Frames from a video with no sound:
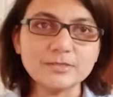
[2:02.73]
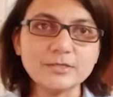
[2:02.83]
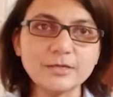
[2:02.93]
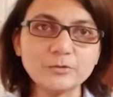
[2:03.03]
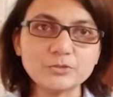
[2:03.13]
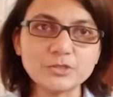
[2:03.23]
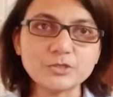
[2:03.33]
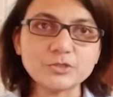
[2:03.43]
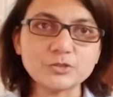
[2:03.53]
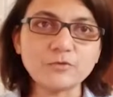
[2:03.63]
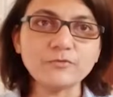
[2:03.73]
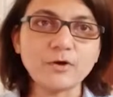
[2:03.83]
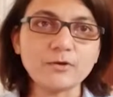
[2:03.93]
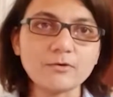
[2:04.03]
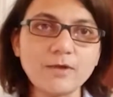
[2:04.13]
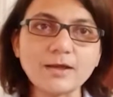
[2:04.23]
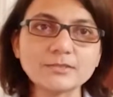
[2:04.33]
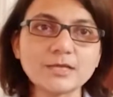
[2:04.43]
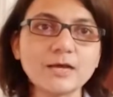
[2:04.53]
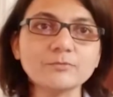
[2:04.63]
negotiation of
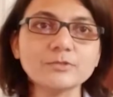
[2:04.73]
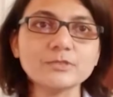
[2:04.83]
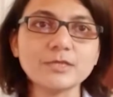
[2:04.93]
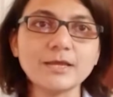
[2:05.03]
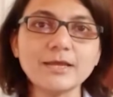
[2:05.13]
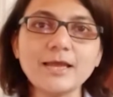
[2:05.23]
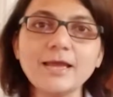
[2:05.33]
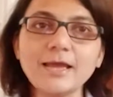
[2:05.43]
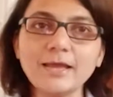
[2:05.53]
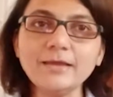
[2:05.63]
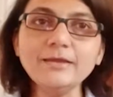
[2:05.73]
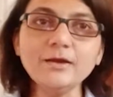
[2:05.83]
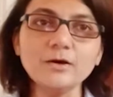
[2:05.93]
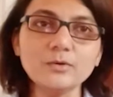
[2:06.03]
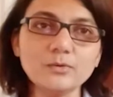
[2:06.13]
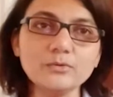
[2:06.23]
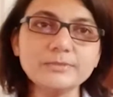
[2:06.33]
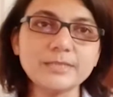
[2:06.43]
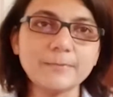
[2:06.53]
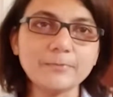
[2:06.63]
contracts, I would say a cool
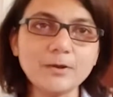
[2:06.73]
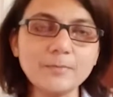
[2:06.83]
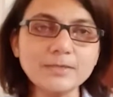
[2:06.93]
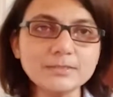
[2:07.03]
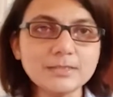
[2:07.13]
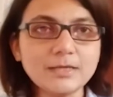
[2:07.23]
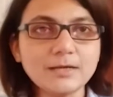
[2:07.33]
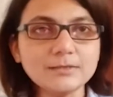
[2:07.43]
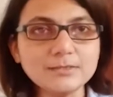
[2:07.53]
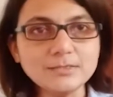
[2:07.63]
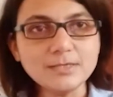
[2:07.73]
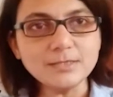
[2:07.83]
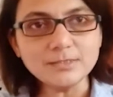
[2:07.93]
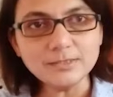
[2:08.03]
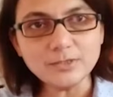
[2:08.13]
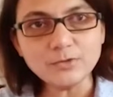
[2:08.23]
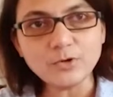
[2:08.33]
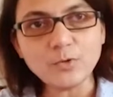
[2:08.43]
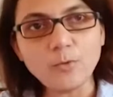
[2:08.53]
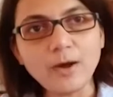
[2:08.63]
temperament and understanding the
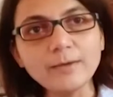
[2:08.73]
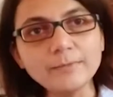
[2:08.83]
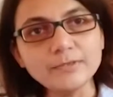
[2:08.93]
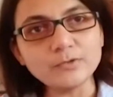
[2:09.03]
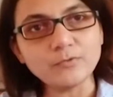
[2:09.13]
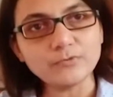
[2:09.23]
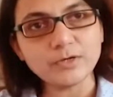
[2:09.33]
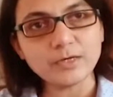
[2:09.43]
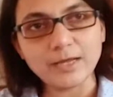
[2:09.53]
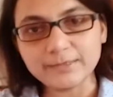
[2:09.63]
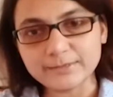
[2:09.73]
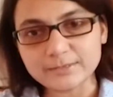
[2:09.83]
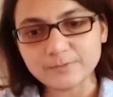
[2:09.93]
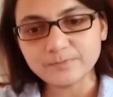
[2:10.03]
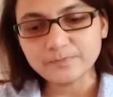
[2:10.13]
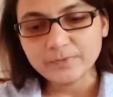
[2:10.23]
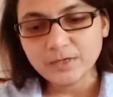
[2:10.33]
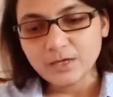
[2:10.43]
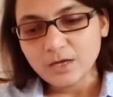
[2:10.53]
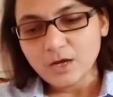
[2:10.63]
requirements of the client.
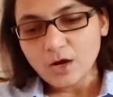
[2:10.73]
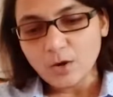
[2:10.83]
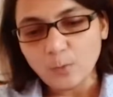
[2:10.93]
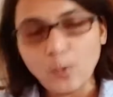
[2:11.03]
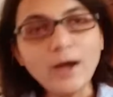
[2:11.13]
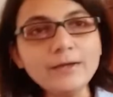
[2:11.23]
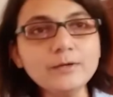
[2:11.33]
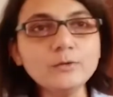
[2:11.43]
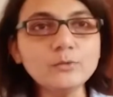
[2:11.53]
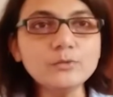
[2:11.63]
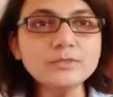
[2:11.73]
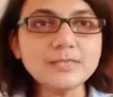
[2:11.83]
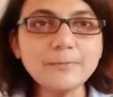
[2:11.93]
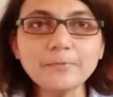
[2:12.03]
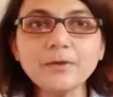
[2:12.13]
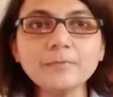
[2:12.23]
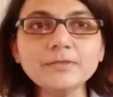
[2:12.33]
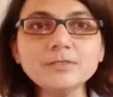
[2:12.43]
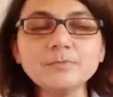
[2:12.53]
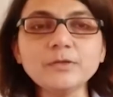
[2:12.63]
Why a cool
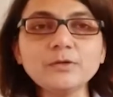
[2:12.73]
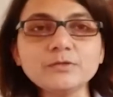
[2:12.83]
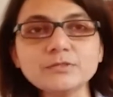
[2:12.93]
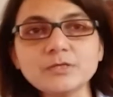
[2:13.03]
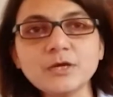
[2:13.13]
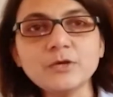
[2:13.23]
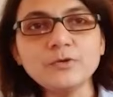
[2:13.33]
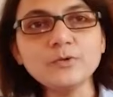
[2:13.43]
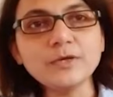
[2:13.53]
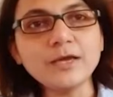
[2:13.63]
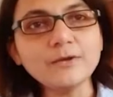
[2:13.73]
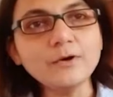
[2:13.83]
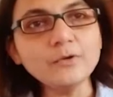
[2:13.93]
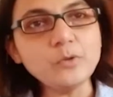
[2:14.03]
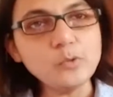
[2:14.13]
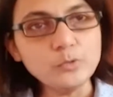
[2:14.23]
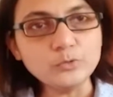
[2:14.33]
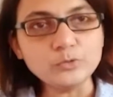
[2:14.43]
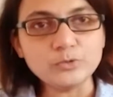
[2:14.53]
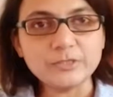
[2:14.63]
temperament? Because you cannot
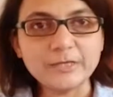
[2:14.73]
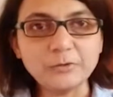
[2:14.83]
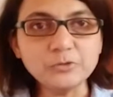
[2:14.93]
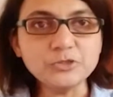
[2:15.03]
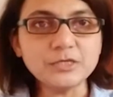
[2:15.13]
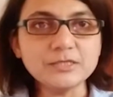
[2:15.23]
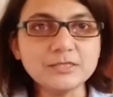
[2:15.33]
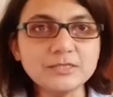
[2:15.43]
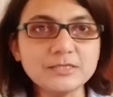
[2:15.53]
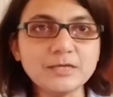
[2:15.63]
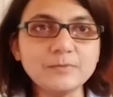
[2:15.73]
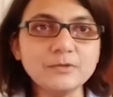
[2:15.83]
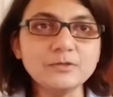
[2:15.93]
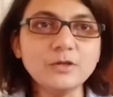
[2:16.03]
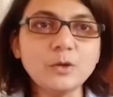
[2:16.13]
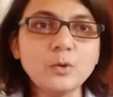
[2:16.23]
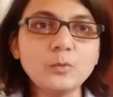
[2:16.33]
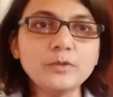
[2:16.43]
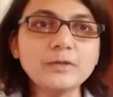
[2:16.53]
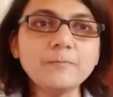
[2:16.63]
go to the negotiating table
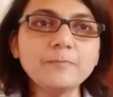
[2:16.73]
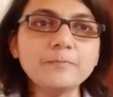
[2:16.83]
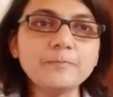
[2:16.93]
with a